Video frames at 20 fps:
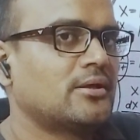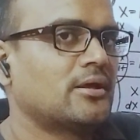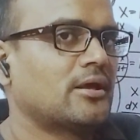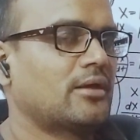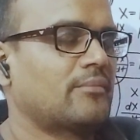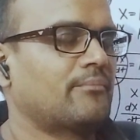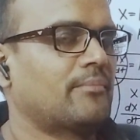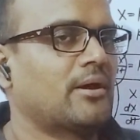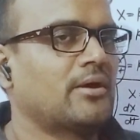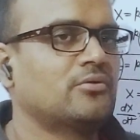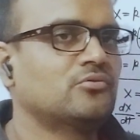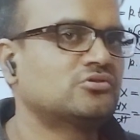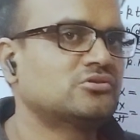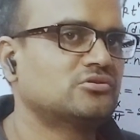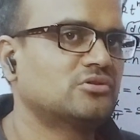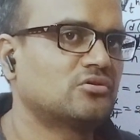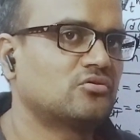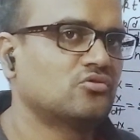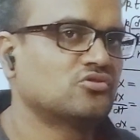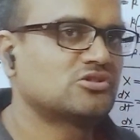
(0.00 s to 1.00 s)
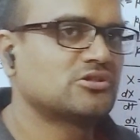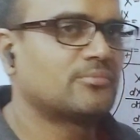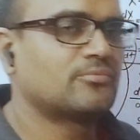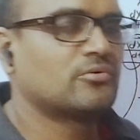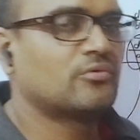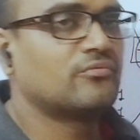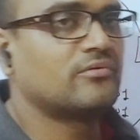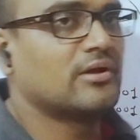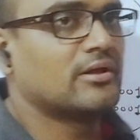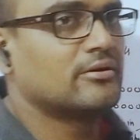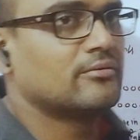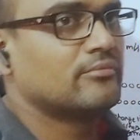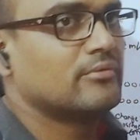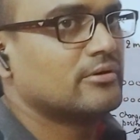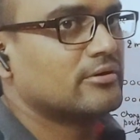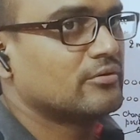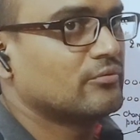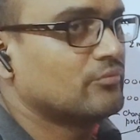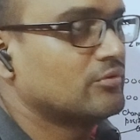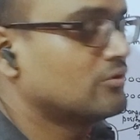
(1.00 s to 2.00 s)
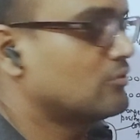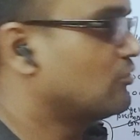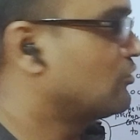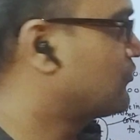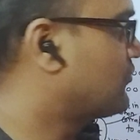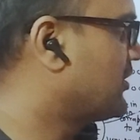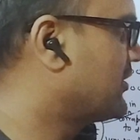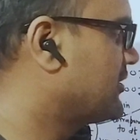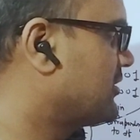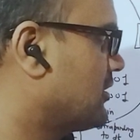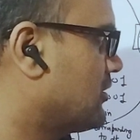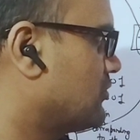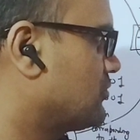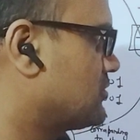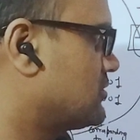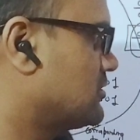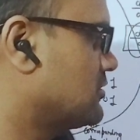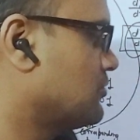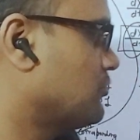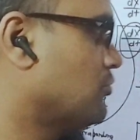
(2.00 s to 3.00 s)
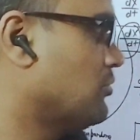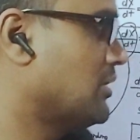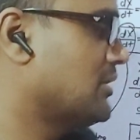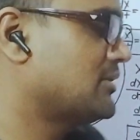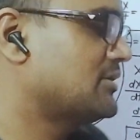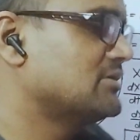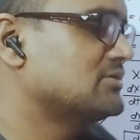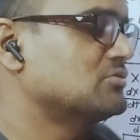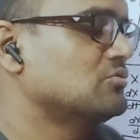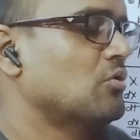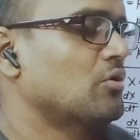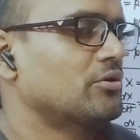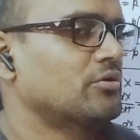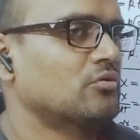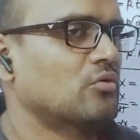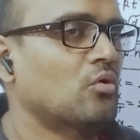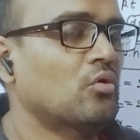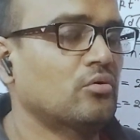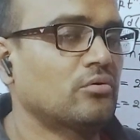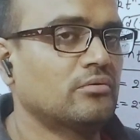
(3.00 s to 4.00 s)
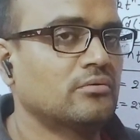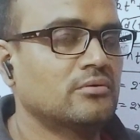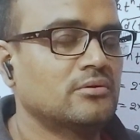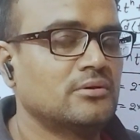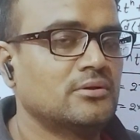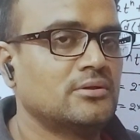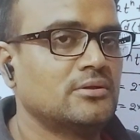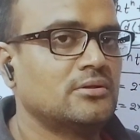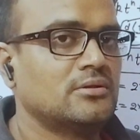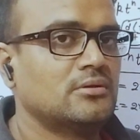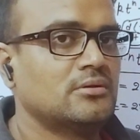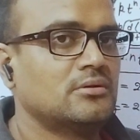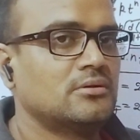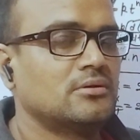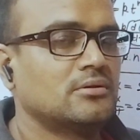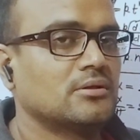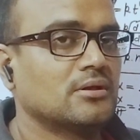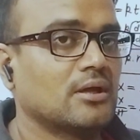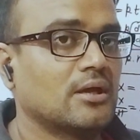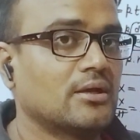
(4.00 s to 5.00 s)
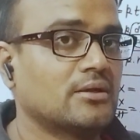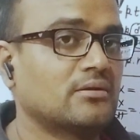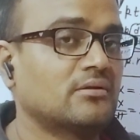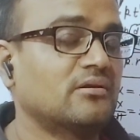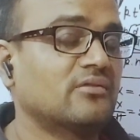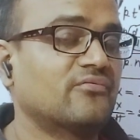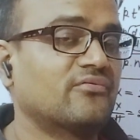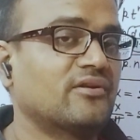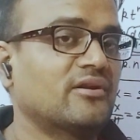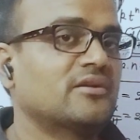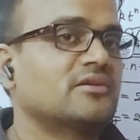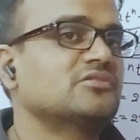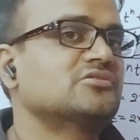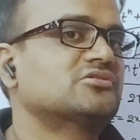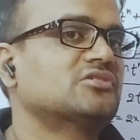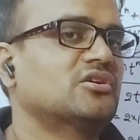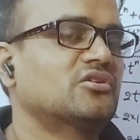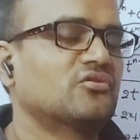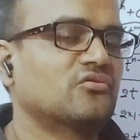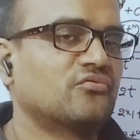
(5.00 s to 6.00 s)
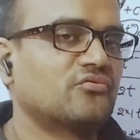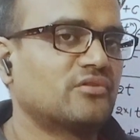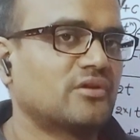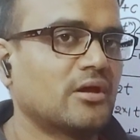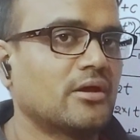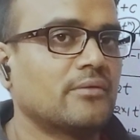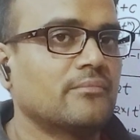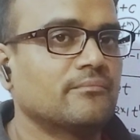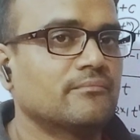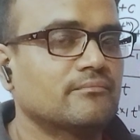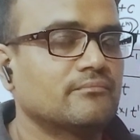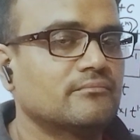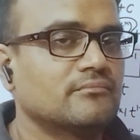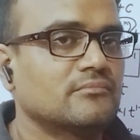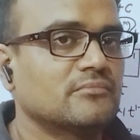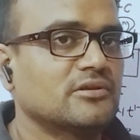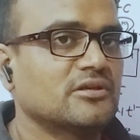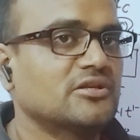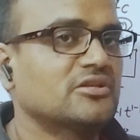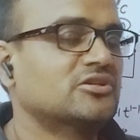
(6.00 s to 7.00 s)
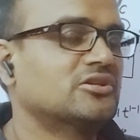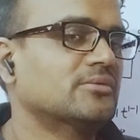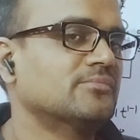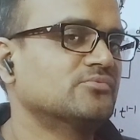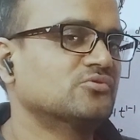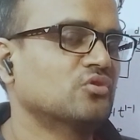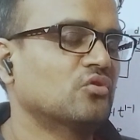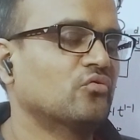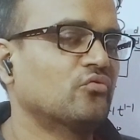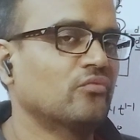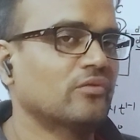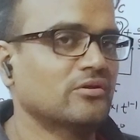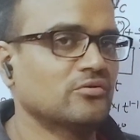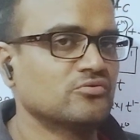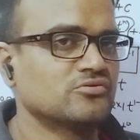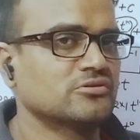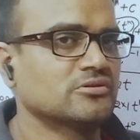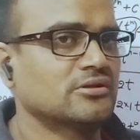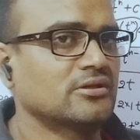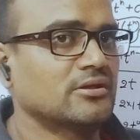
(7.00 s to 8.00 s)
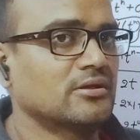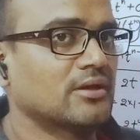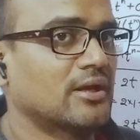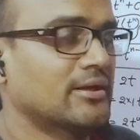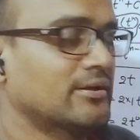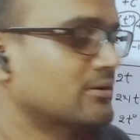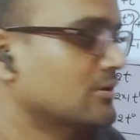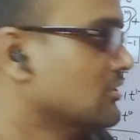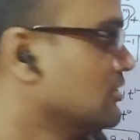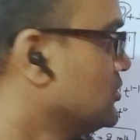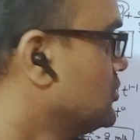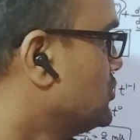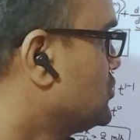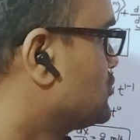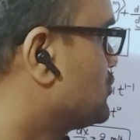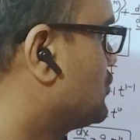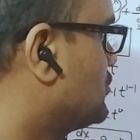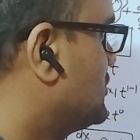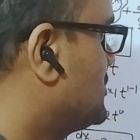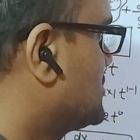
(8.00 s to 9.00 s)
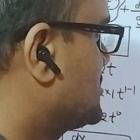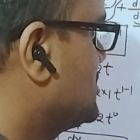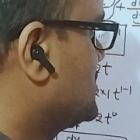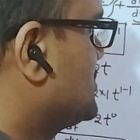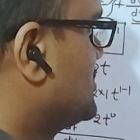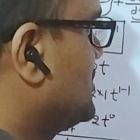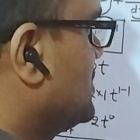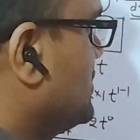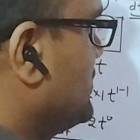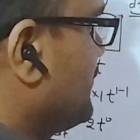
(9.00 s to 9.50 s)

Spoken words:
and by using the concept of derivative we could find out what is going on at a different instant of time in terms of velocity, right? So this is the